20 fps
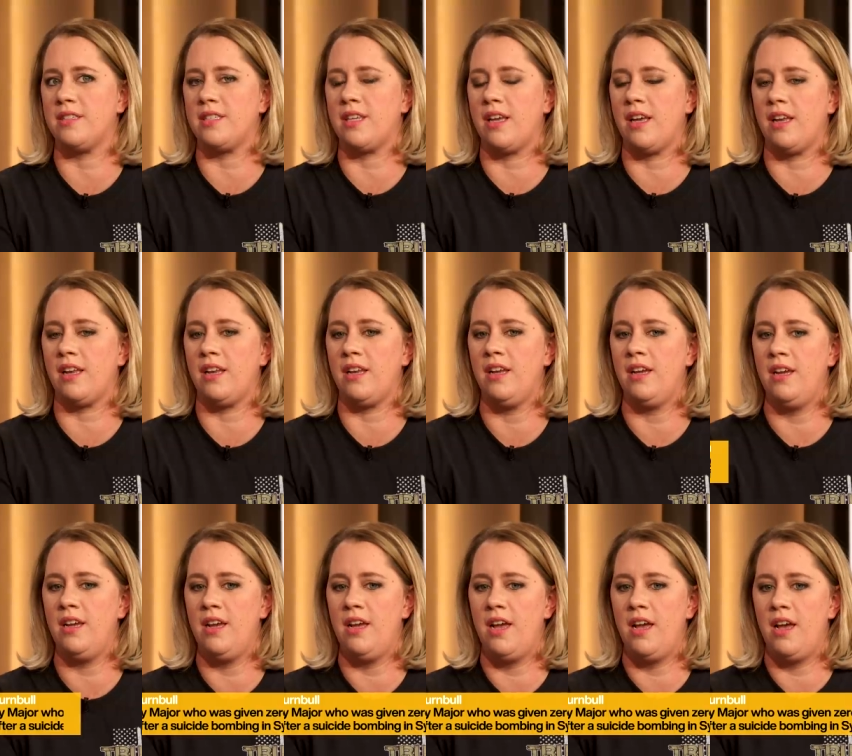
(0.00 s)
said
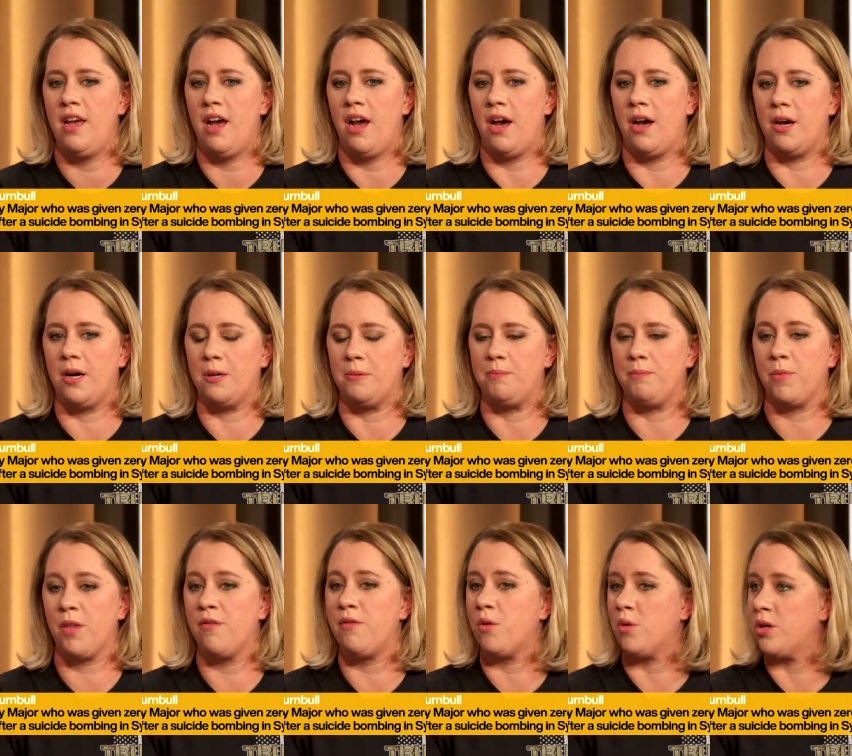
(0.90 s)

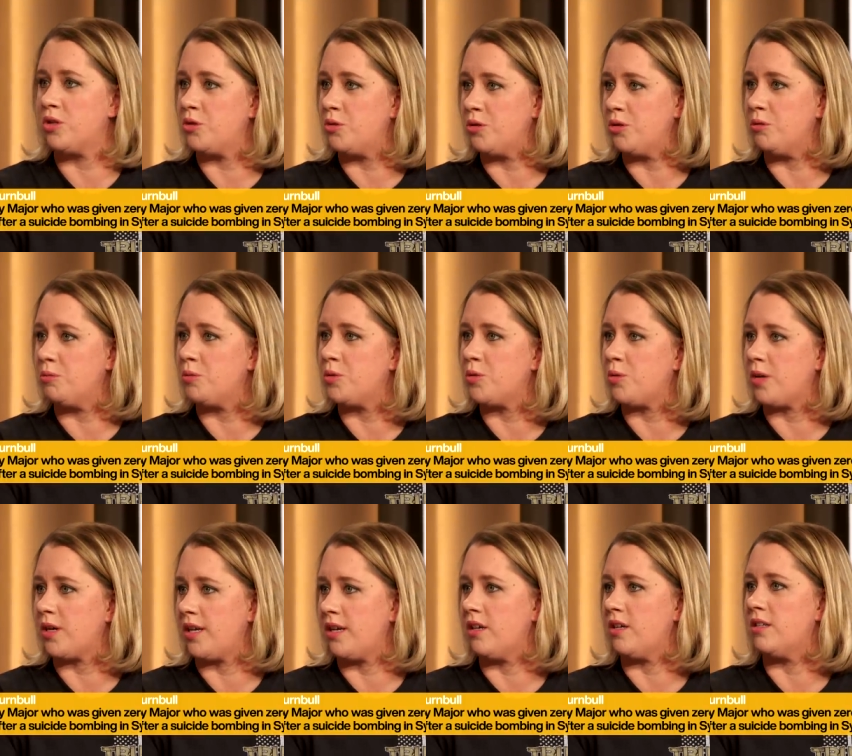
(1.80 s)
4 troops were
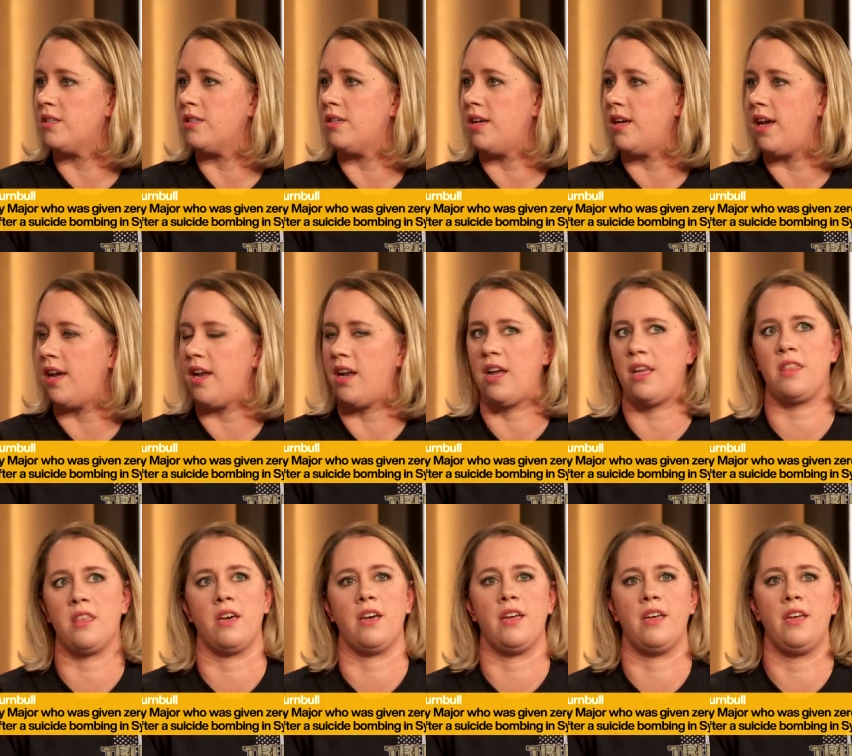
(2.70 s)
killed. And I
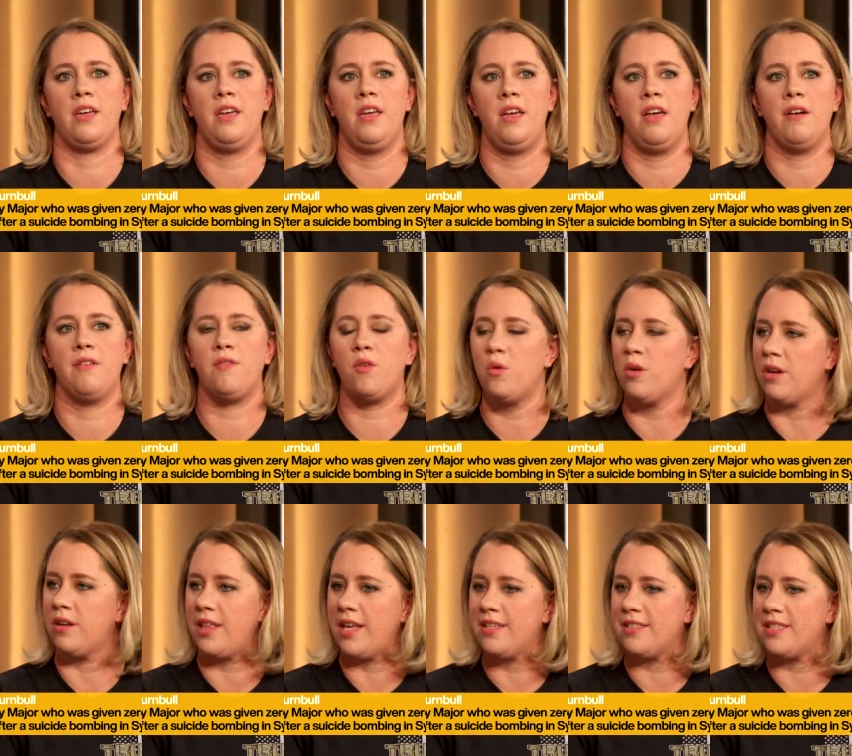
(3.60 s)
thought,
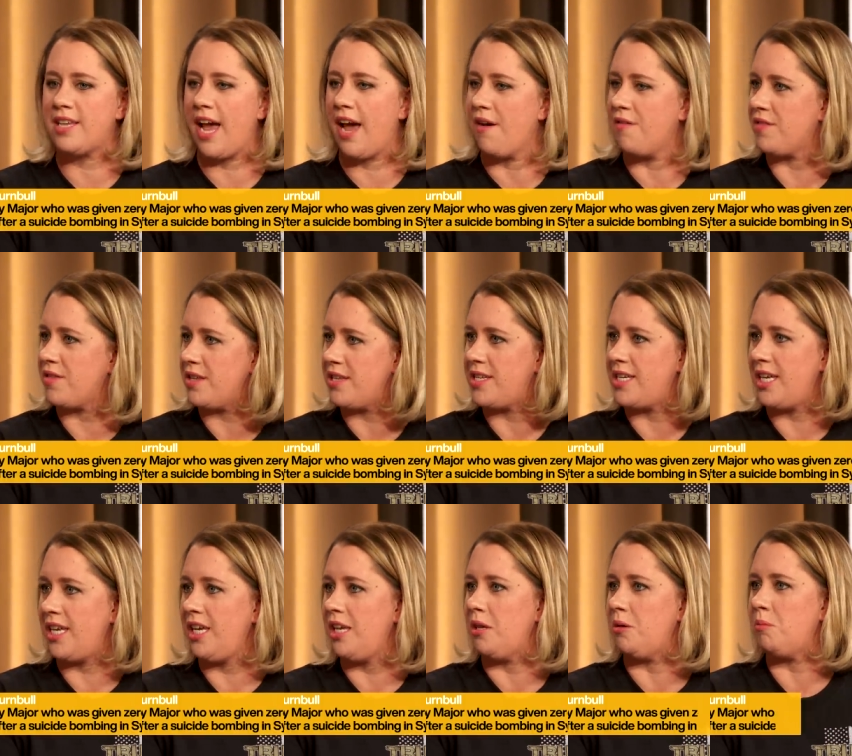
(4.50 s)
4, that's half the
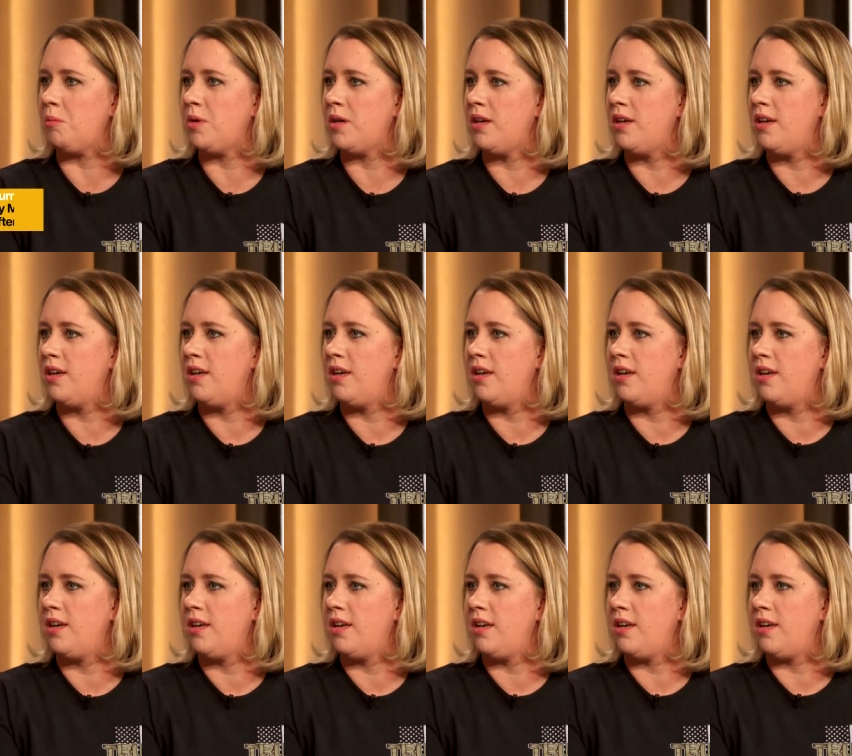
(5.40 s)
team.
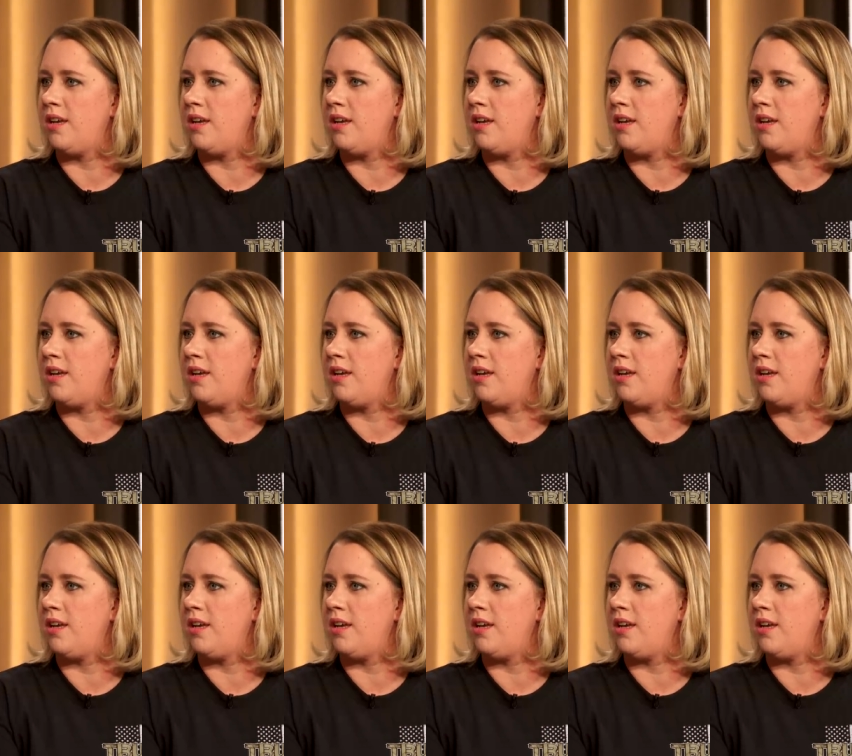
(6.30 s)
So